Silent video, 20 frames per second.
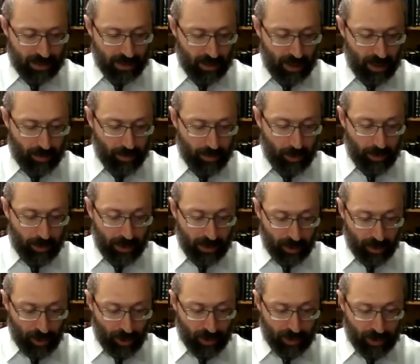but we
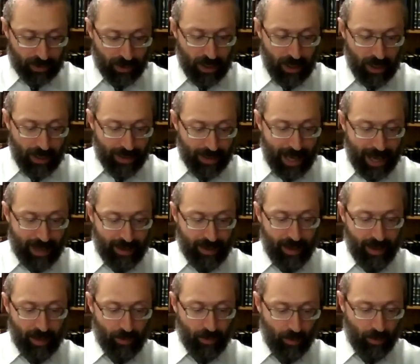learned that
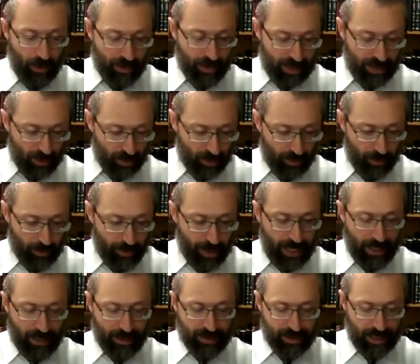certain
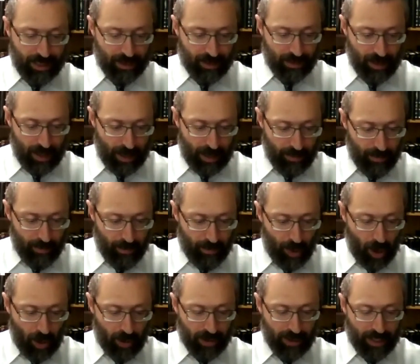beans and
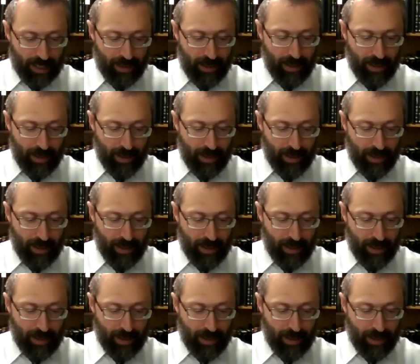barley